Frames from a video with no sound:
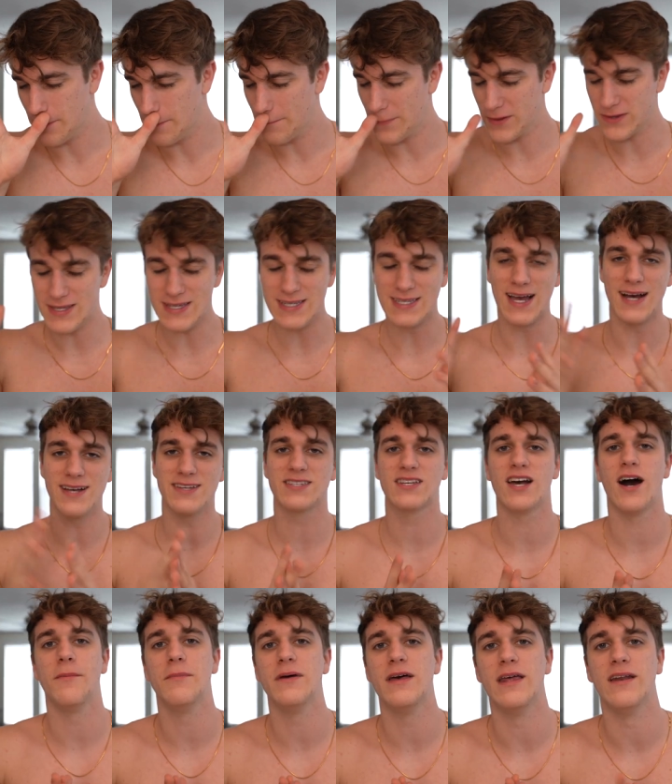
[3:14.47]
but these guys
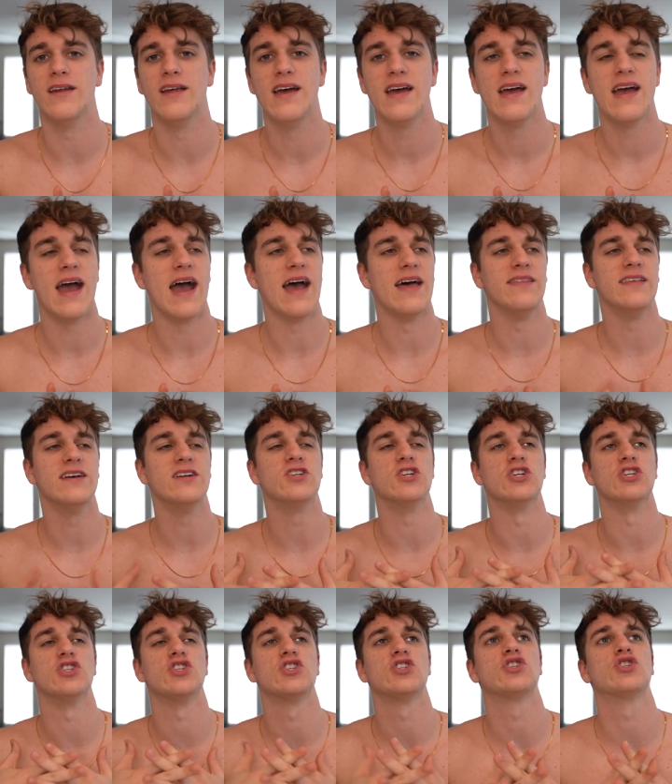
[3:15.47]
come in and they
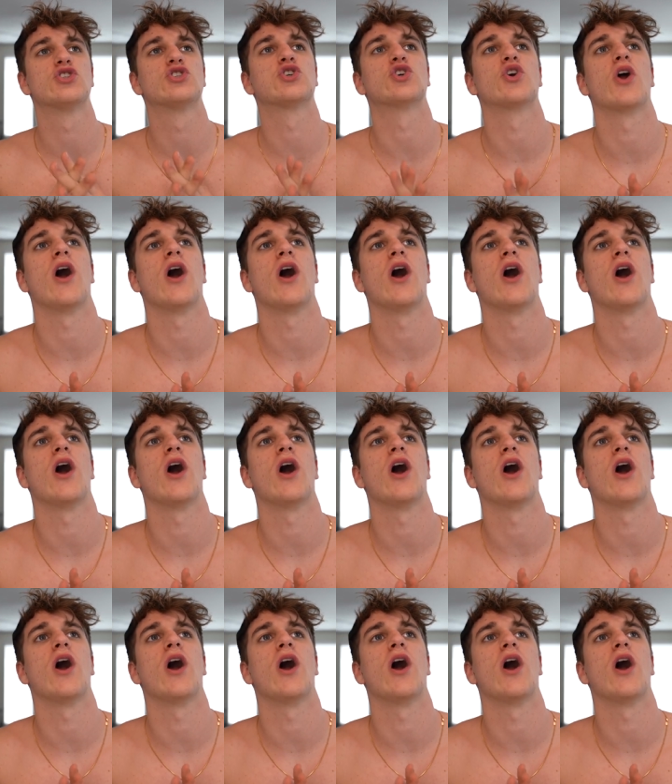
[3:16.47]
just